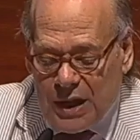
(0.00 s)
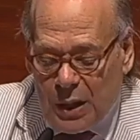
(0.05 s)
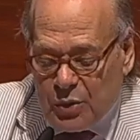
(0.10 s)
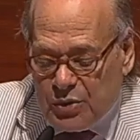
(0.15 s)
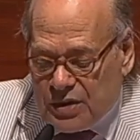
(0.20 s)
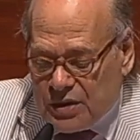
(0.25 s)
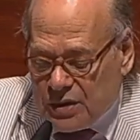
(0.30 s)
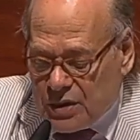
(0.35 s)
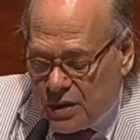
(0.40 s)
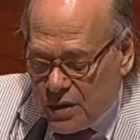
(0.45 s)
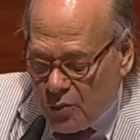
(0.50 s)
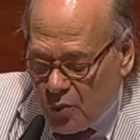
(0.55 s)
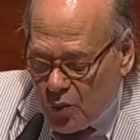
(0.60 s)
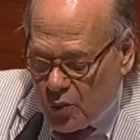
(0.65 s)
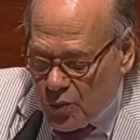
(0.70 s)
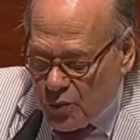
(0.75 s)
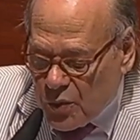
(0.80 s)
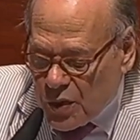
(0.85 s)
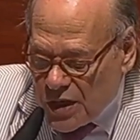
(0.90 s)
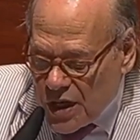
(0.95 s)
that was
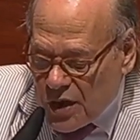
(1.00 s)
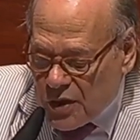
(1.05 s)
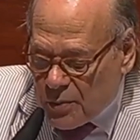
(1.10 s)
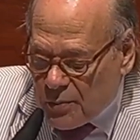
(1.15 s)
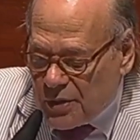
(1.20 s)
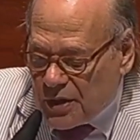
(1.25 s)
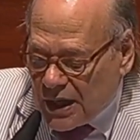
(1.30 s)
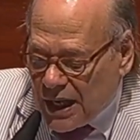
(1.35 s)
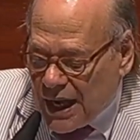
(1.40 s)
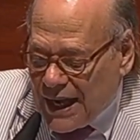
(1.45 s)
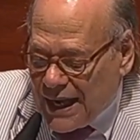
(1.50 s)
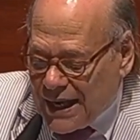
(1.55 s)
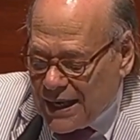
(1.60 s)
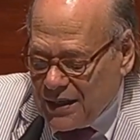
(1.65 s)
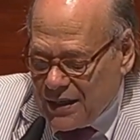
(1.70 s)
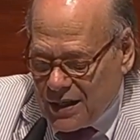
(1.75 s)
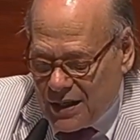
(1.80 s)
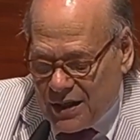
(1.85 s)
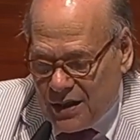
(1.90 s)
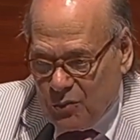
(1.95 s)
another bill I
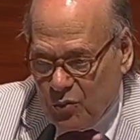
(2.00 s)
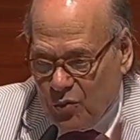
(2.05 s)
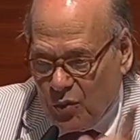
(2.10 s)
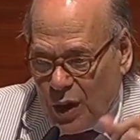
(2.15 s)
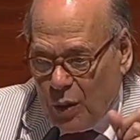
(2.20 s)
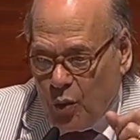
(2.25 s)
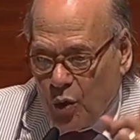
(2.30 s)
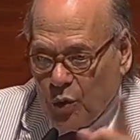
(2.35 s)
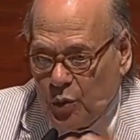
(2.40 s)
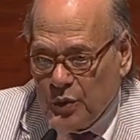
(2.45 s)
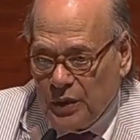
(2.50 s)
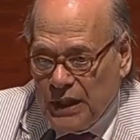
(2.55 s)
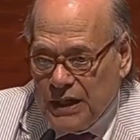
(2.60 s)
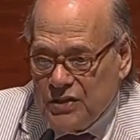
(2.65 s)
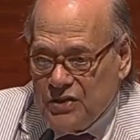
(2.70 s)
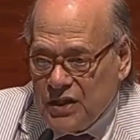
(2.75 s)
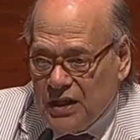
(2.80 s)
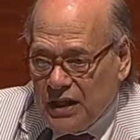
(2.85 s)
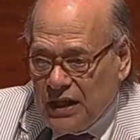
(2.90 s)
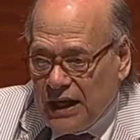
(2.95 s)
had that I worked with
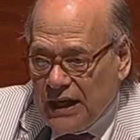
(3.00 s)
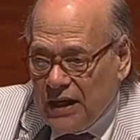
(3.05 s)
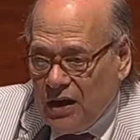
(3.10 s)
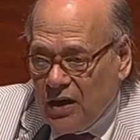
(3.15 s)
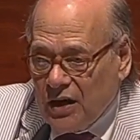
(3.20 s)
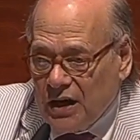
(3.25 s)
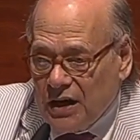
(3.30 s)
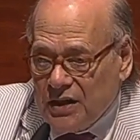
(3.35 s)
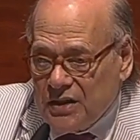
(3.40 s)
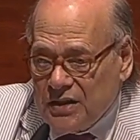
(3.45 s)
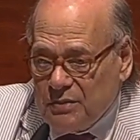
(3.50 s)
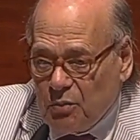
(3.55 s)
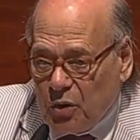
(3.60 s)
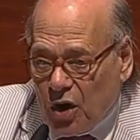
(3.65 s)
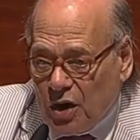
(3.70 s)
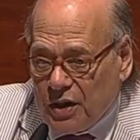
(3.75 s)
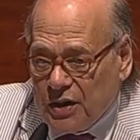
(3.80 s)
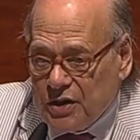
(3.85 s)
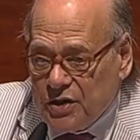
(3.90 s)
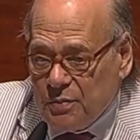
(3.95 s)
Lacey Clay on, and it's
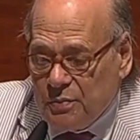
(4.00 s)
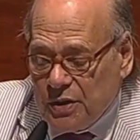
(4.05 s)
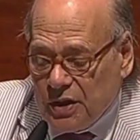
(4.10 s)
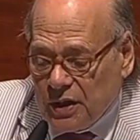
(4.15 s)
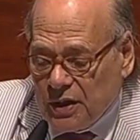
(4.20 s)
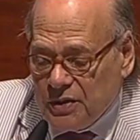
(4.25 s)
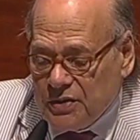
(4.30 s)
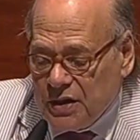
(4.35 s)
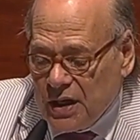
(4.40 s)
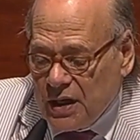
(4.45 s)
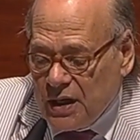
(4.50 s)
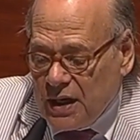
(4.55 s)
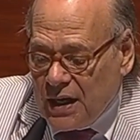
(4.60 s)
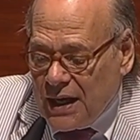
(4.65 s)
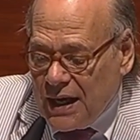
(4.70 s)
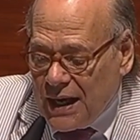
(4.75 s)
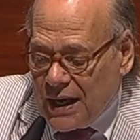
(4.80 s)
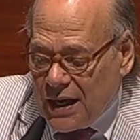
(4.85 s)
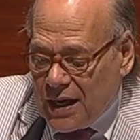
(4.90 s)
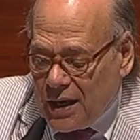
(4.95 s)
part of this bill, is
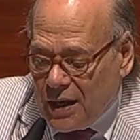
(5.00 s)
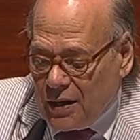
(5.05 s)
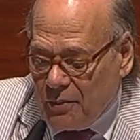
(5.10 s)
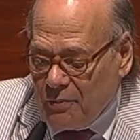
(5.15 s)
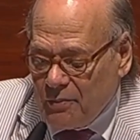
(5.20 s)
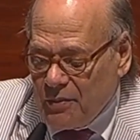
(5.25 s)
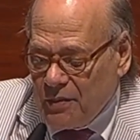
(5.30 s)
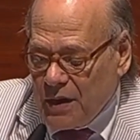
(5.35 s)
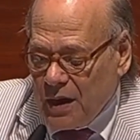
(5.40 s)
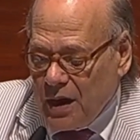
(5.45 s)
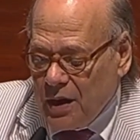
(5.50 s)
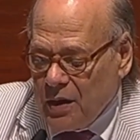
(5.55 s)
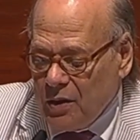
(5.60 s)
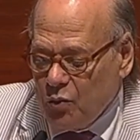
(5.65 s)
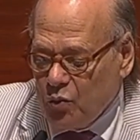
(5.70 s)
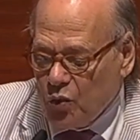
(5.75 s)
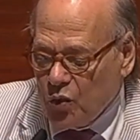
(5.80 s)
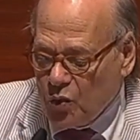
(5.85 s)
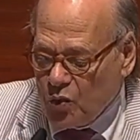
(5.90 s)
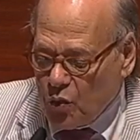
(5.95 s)
a
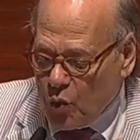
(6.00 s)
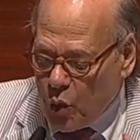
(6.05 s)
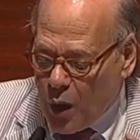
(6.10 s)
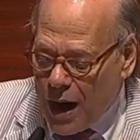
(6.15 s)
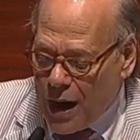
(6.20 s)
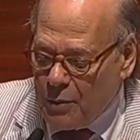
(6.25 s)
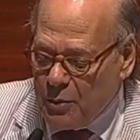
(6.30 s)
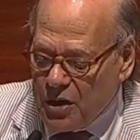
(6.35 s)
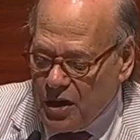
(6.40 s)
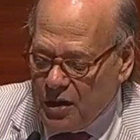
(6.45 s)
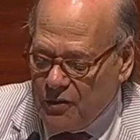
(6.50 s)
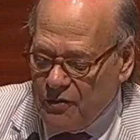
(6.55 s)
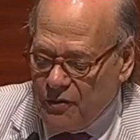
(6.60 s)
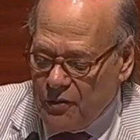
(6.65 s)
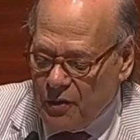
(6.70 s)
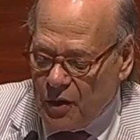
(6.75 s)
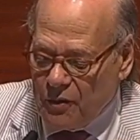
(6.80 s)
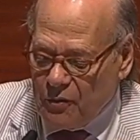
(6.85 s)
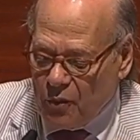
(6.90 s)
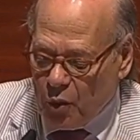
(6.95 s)
requirement of
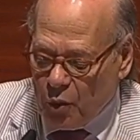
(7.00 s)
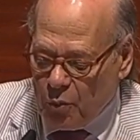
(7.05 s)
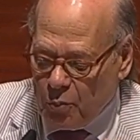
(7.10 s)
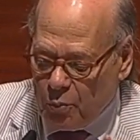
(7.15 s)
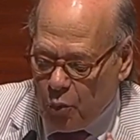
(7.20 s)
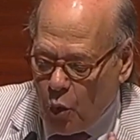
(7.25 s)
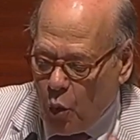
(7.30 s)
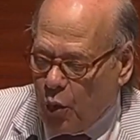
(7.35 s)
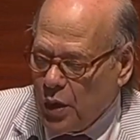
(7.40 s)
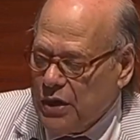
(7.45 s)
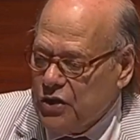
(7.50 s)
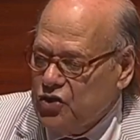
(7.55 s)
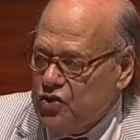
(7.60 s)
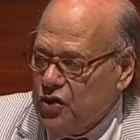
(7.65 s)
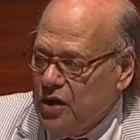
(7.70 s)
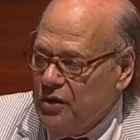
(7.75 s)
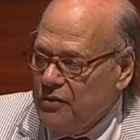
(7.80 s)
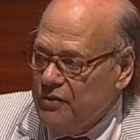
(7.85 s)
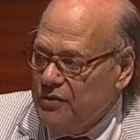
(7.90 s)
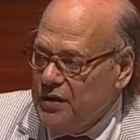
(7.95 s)
a reportage
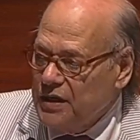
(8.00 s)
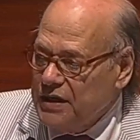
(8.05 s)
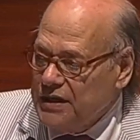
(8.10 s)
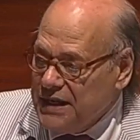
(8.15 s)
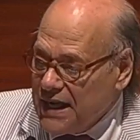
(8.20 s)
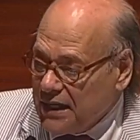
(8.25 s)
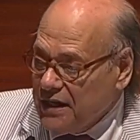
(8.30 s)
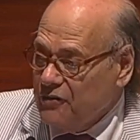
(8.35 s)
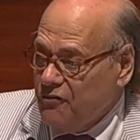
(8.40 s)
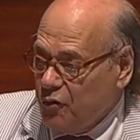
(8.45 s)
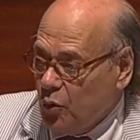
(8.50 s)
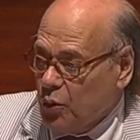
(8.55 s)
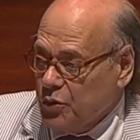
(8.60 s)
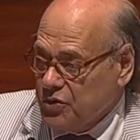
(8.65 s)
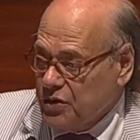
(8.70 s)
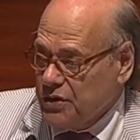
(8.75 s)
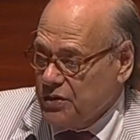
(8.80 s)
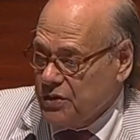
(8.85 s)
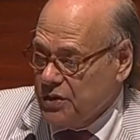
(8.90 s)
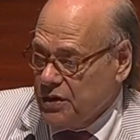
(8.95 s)
of deadly
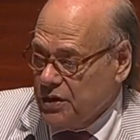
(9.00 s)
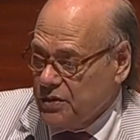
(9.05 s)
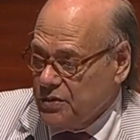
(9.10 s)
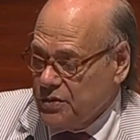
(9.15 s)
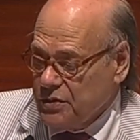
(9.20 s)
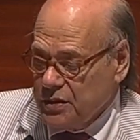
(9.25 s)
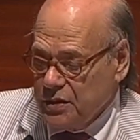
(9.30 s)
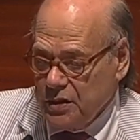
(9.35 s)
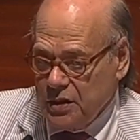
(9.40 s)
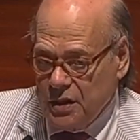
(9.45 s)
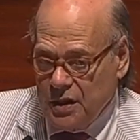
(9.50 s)
force incidents.